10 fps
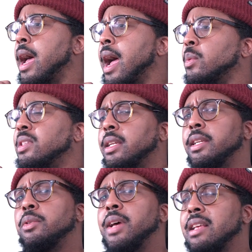I was a
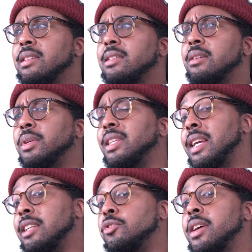little hesitant, but
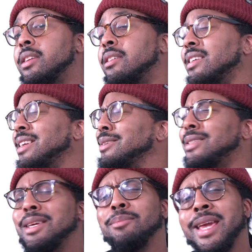then I tried it on and I
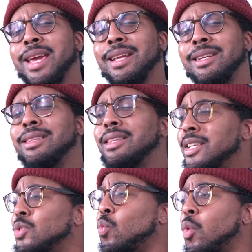was like, man,
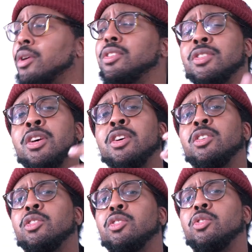this works
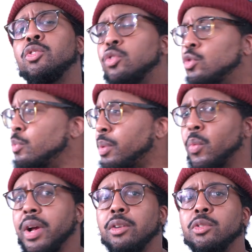super
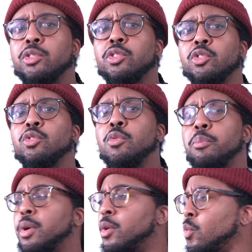well,
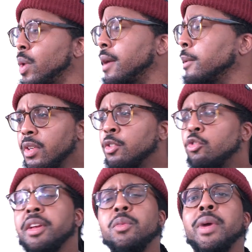super well.
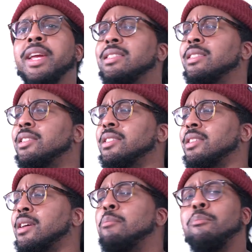Great way to
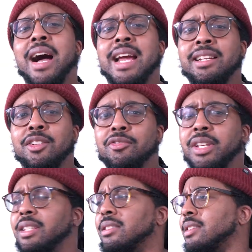just combine
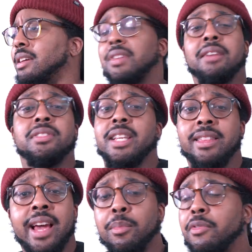greens. I've
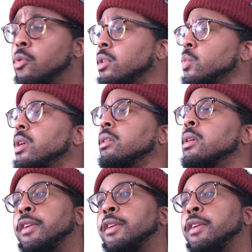said that before as well.